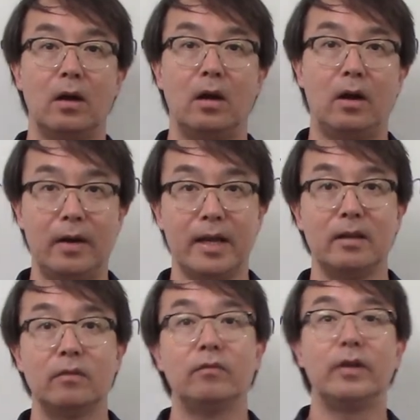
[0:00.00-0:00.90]
All right.
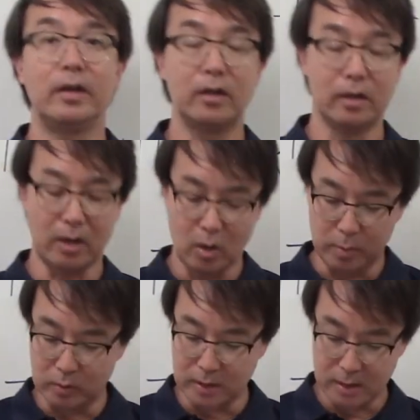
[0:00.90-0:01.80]
Very good. I hope
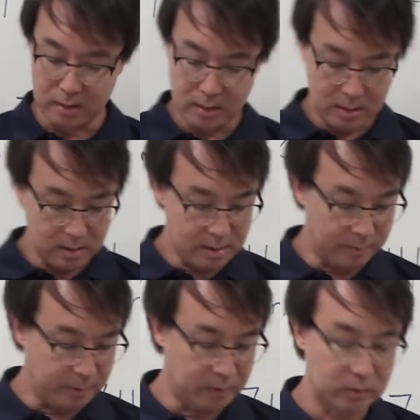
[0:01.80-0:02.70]
you did
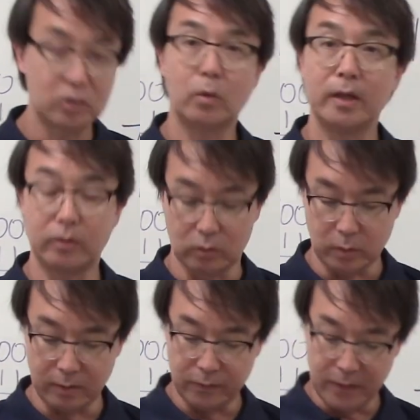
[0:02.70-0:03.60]
numbers 20 through
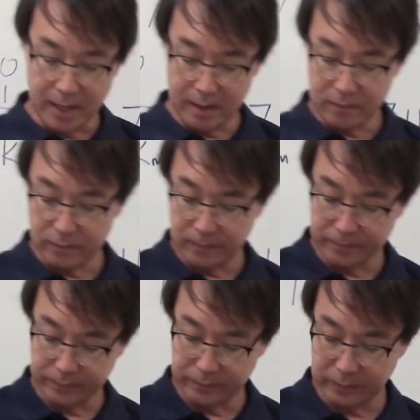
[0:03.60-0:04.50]
25.
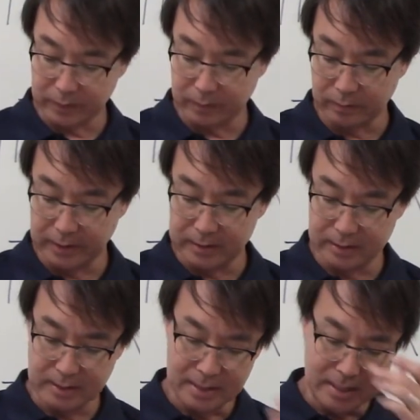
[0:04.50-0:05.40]
Right?
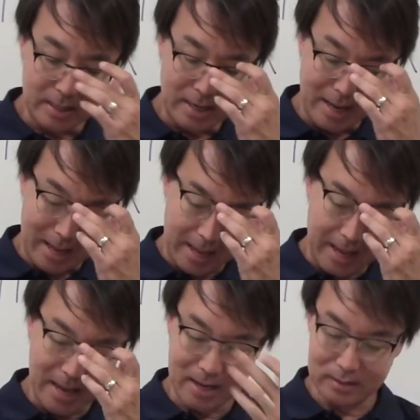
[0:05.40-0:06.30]

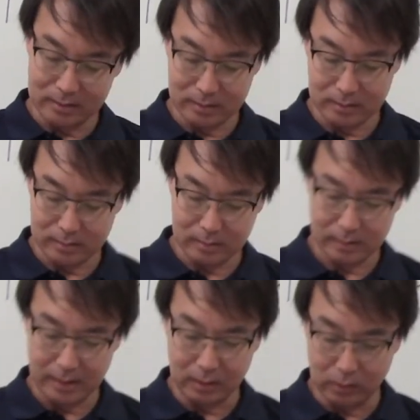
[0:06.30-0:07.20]
And
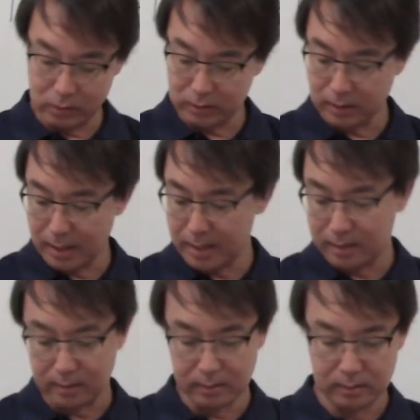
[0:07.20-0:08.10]
it looks
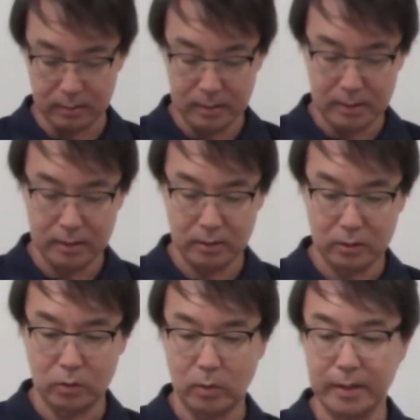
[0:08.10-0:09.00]
like
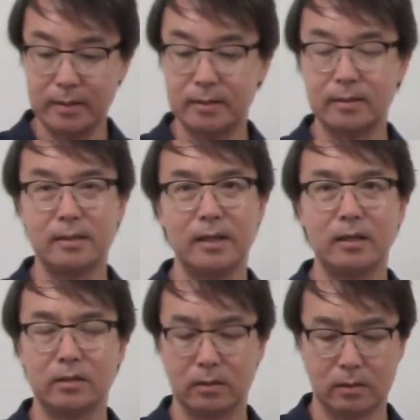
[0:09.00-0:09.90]

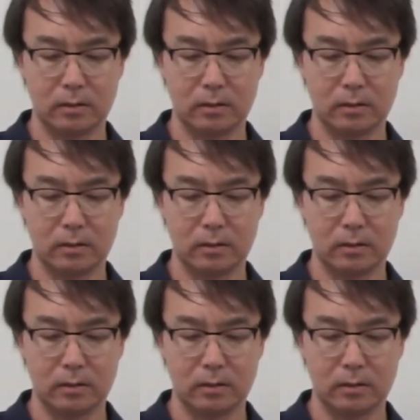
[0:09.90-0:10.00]
26